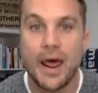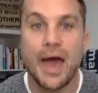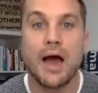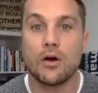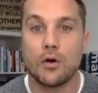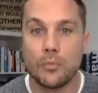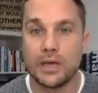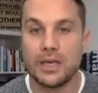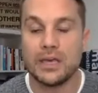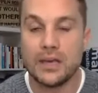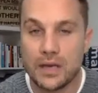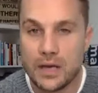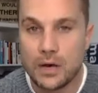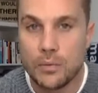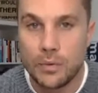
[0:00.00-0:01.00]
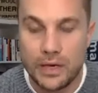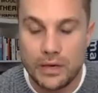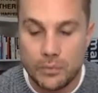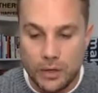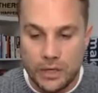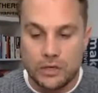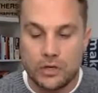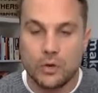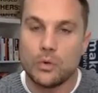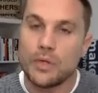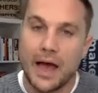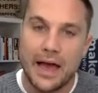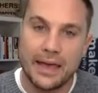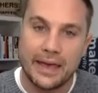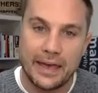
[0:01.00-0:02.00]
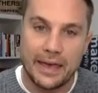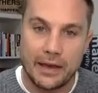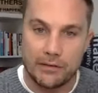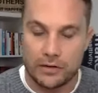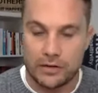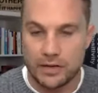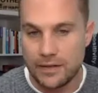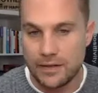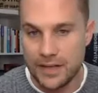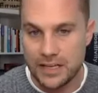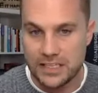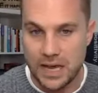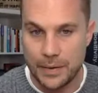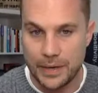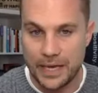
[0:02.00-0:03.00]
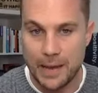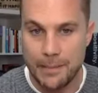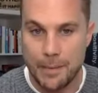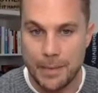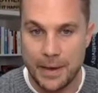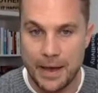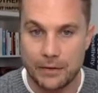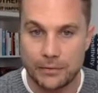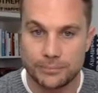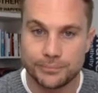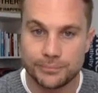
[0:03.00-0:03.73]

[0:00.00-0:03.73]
How can we do that here? And that's how it came about.